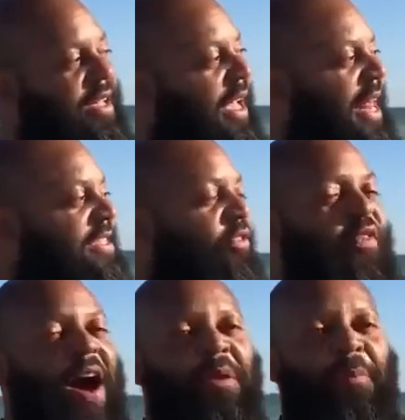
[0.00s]
unless the
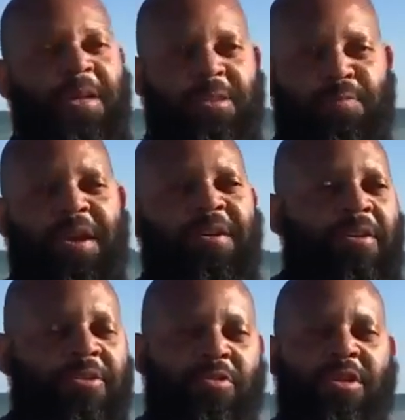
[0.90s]
Father put the Spirit on
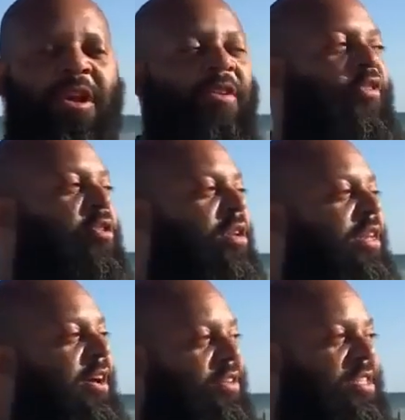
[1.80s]
you in order for you to
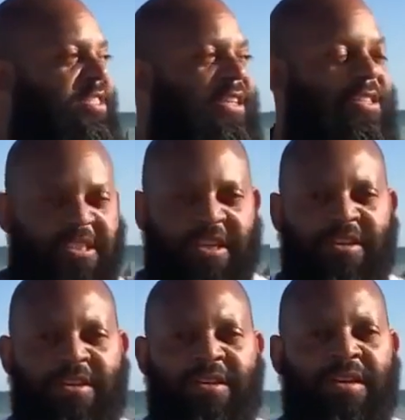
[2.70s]
look to seek the Son.
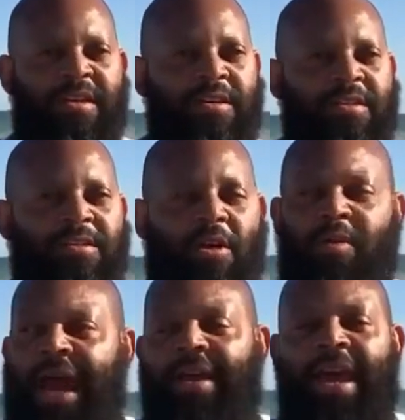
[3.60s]
So
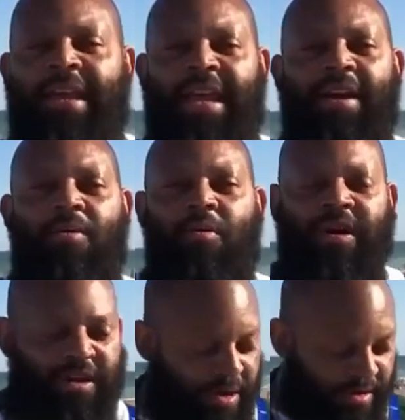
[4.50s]
without hey, they don't want
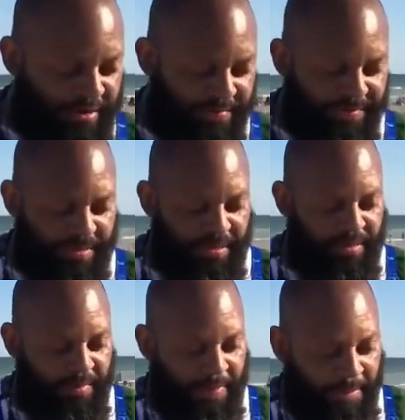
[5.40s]
accord.
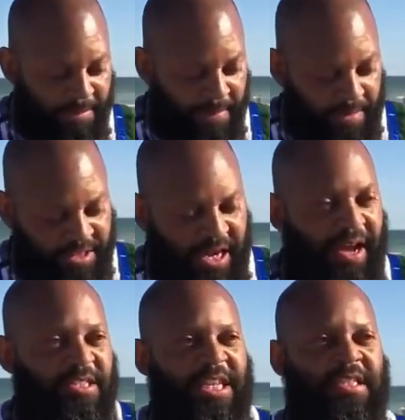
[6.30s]
John
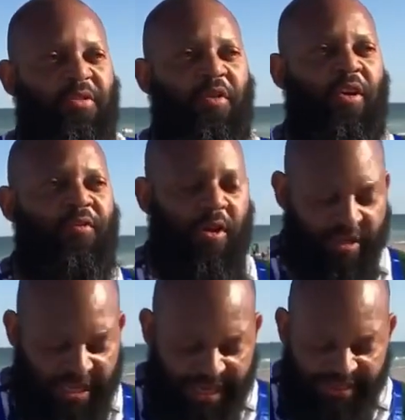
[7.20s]
6 and 44
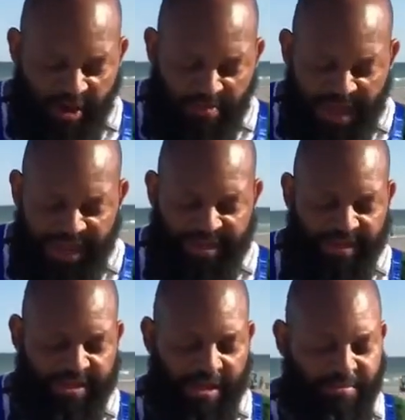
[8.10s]
again, no man can
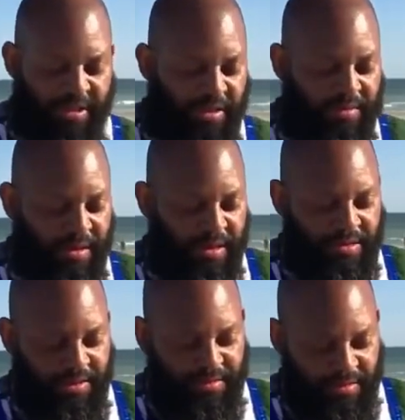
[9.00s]
come to the
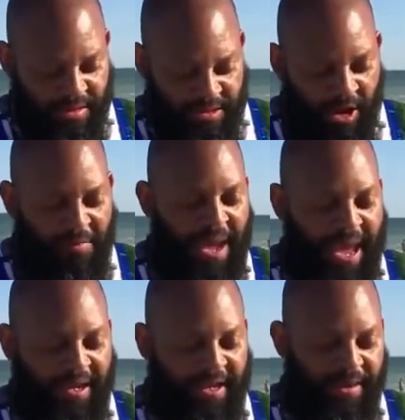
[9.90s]
to no
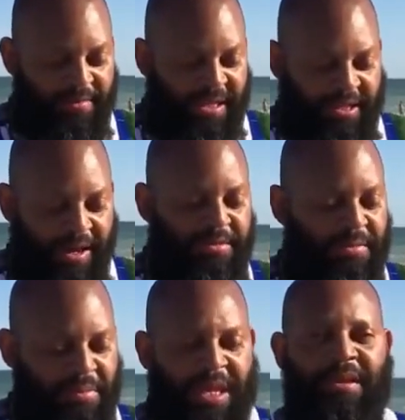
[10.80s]
man come can come to
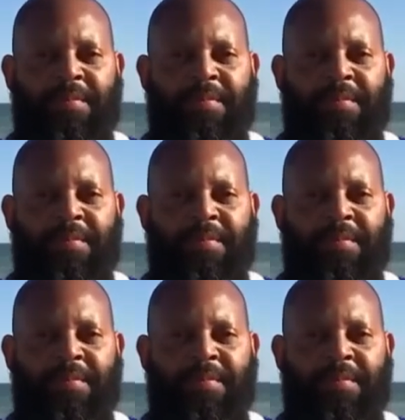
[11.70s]
me